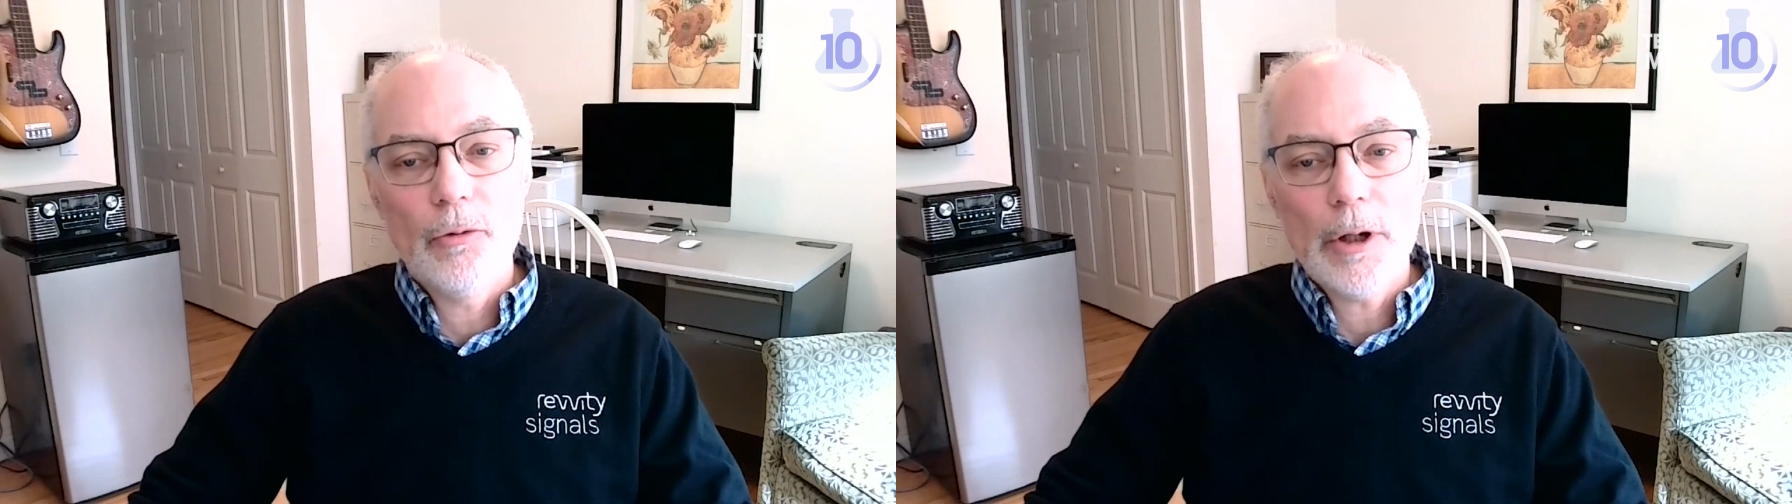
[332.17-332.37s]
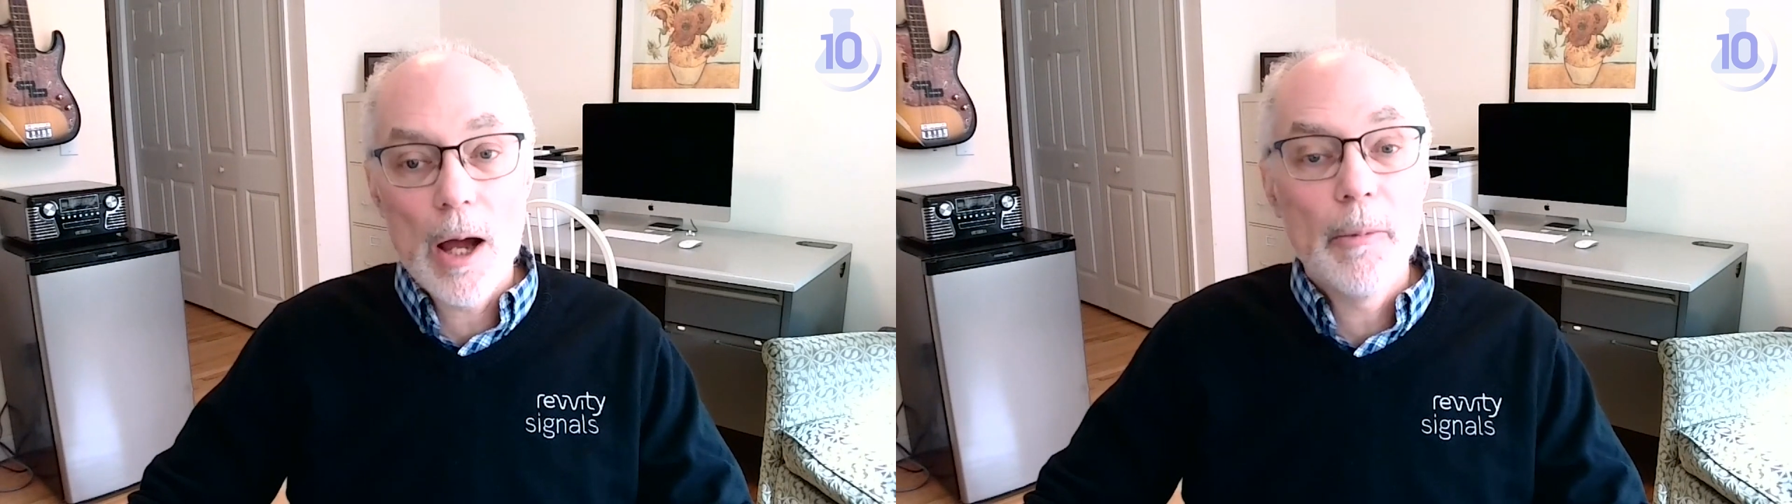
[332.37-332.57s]

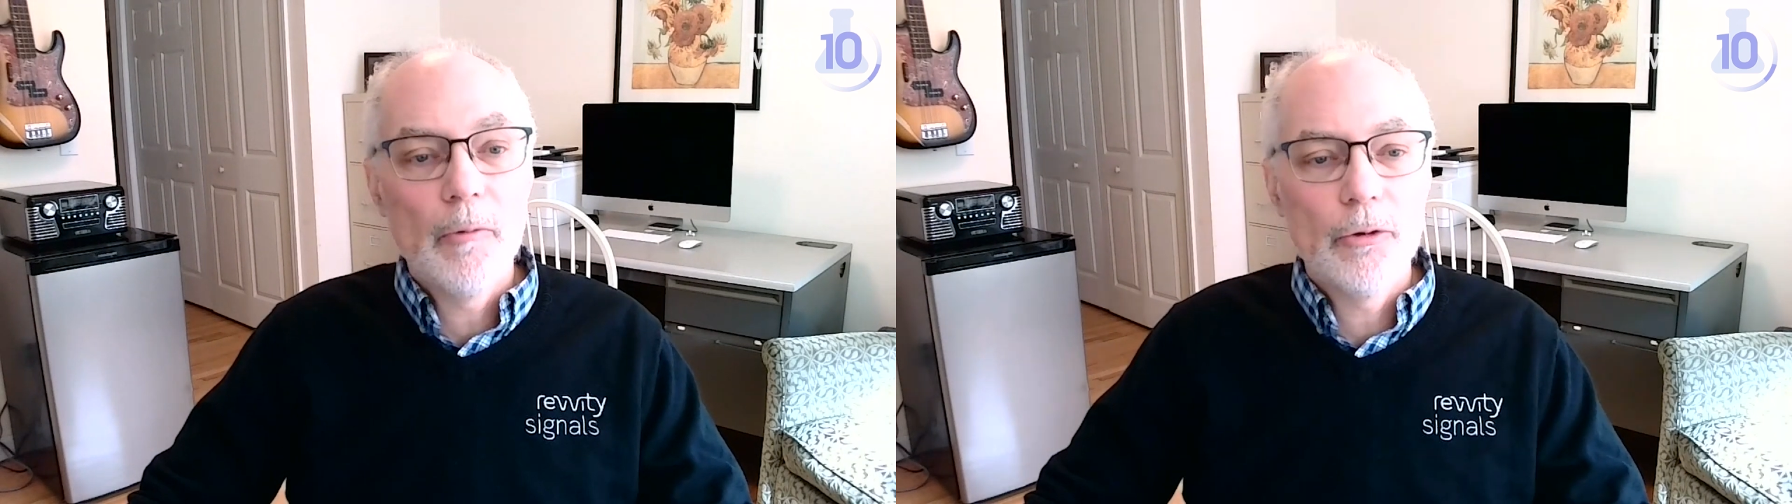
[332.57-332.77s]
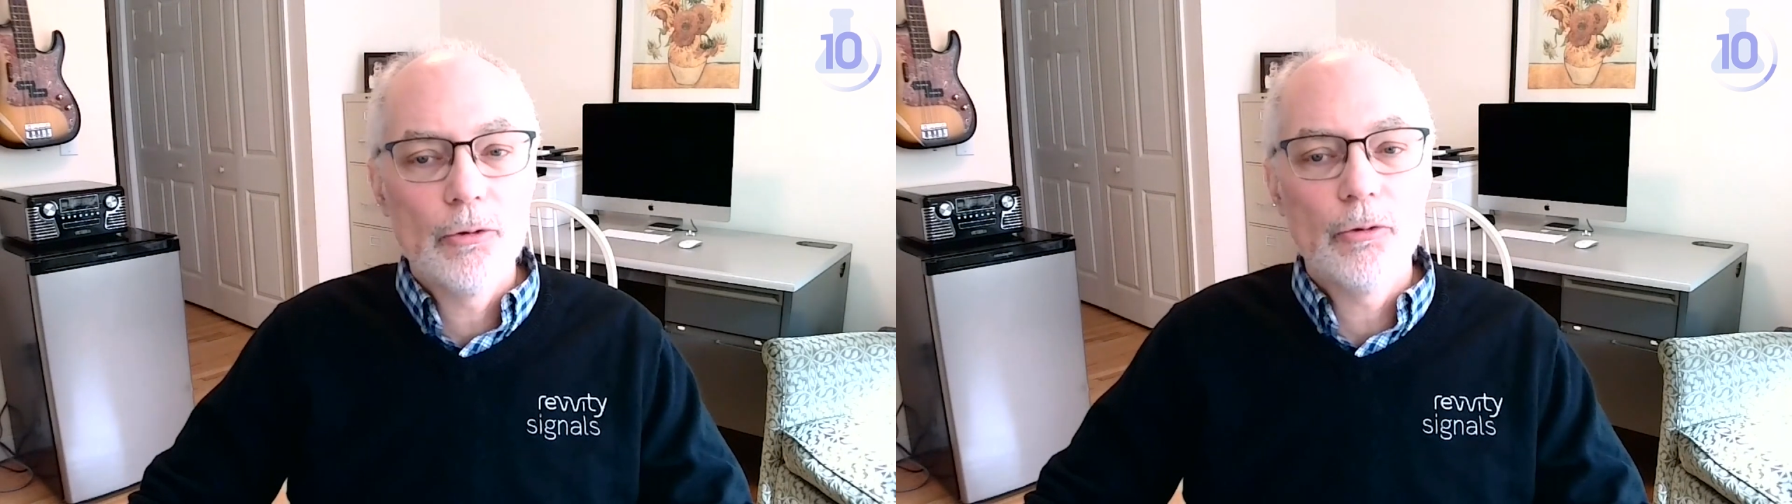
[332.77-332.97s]

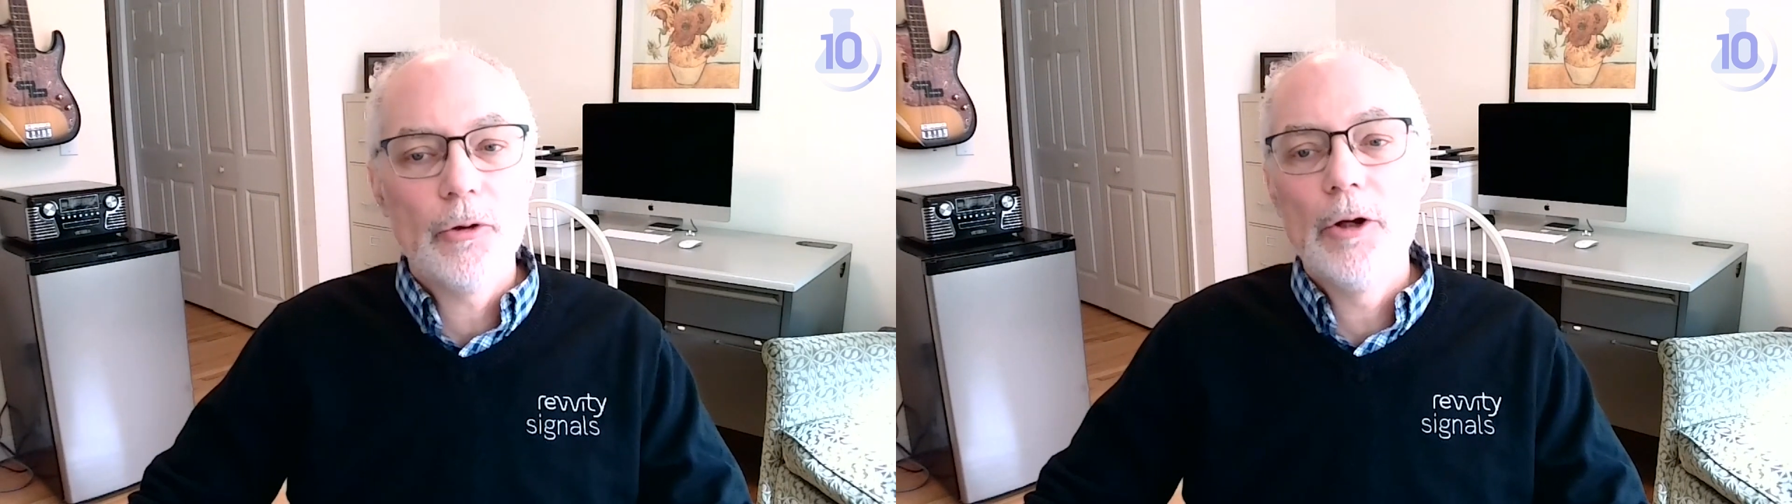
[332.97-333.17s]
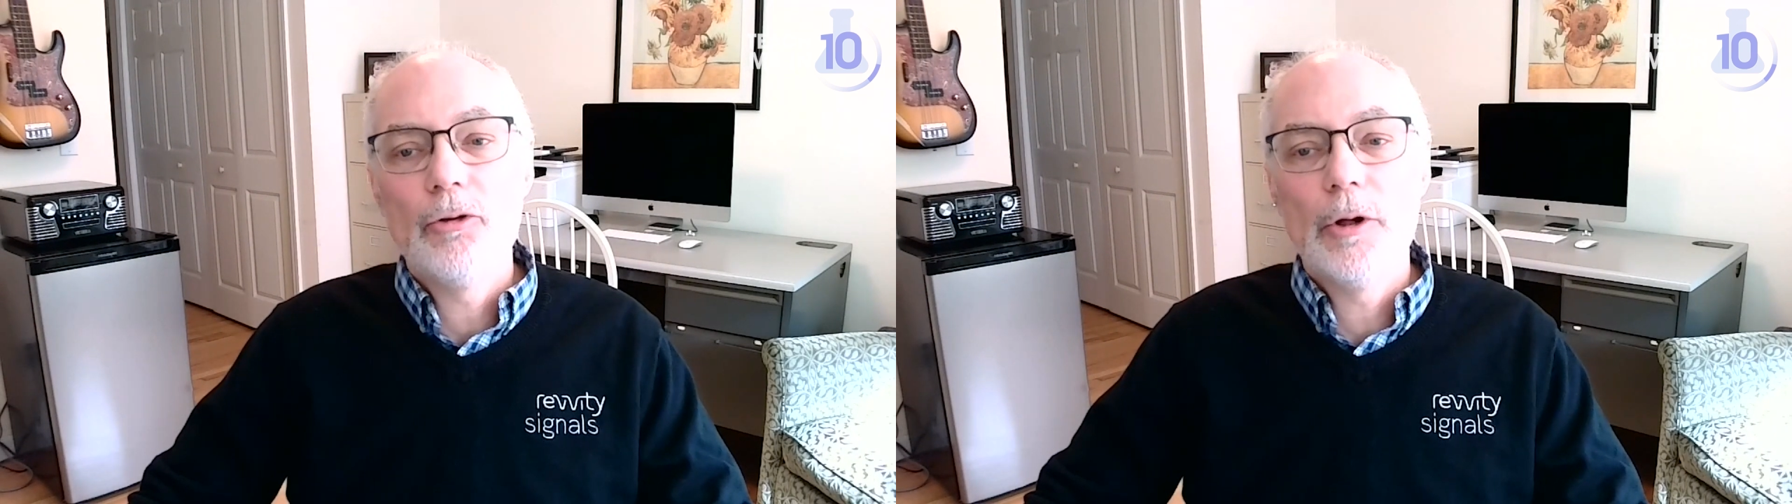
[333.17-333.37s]
common
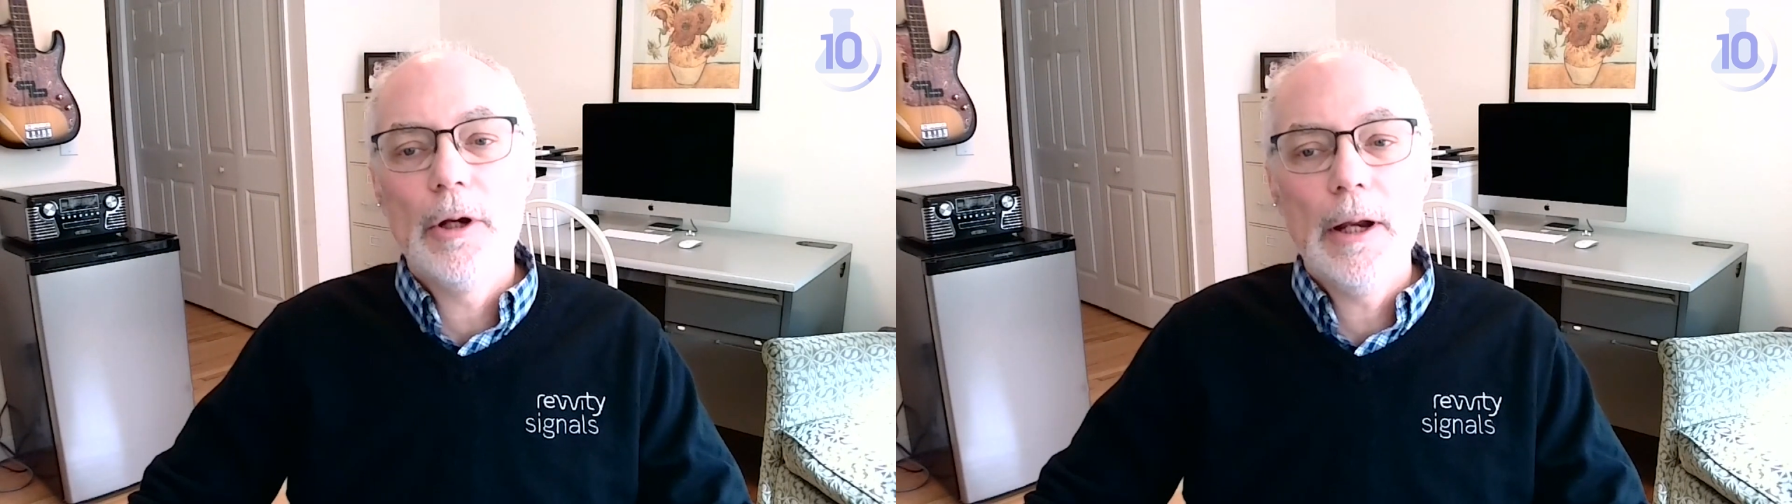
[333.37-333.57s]
visualization